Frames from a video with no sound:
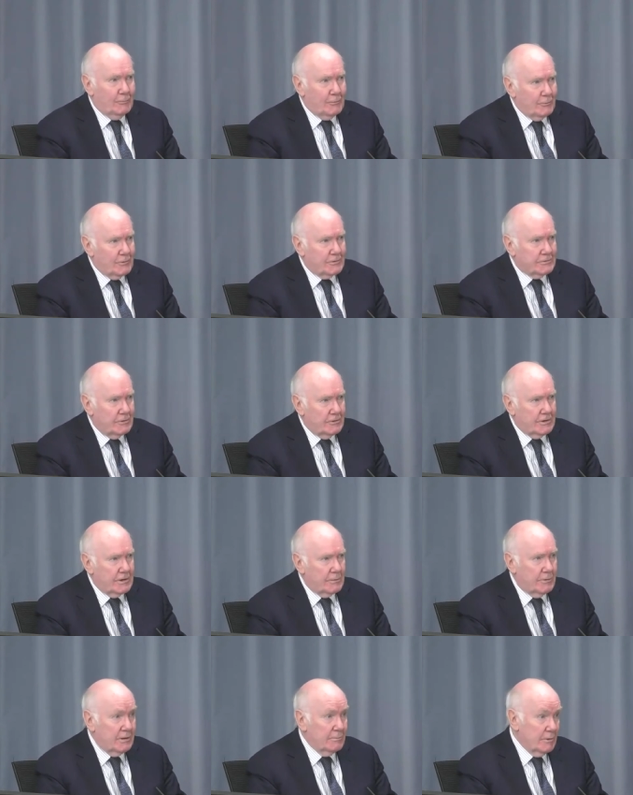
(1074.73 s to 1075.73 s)
We were
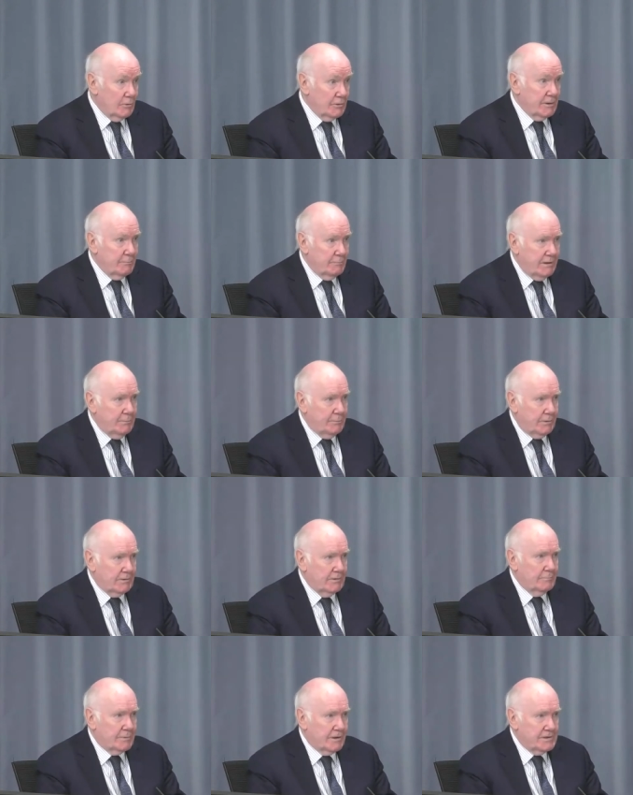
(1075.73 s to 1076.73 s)
talking about a million people.
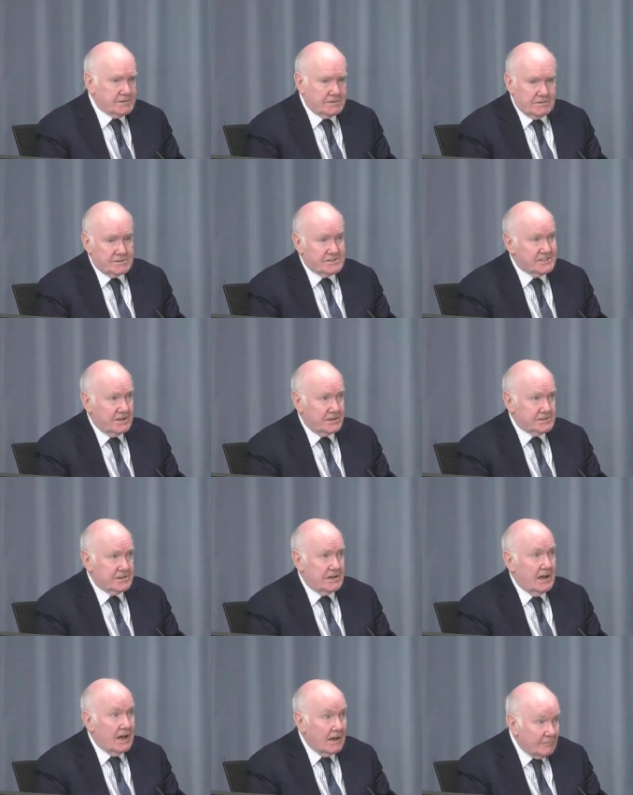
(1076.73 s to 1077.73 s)
At present, there's six
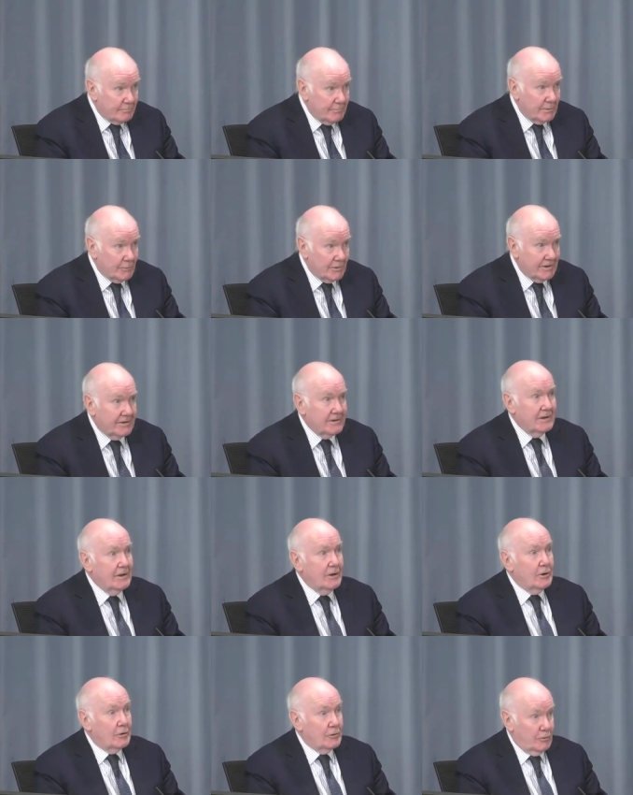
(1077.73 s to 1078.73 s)
and a half million
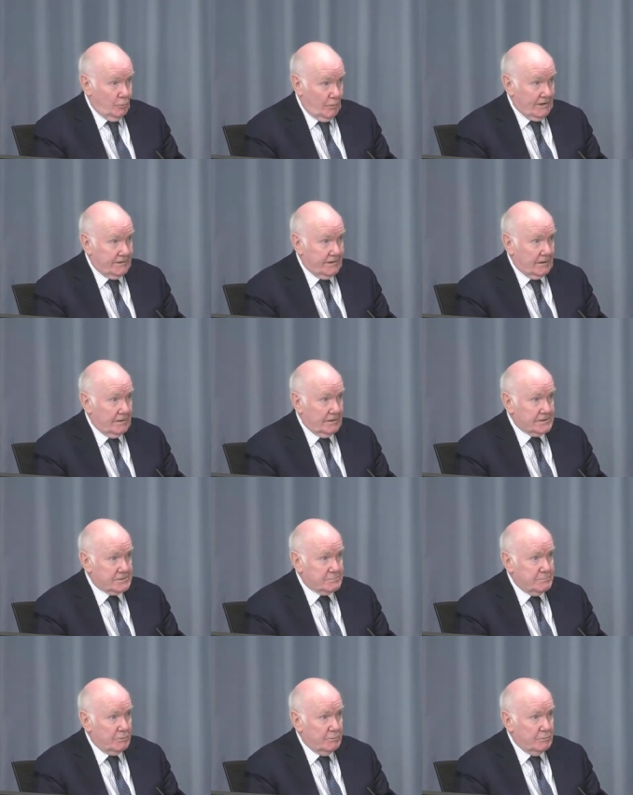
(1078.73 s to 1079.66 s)
on the waiting list.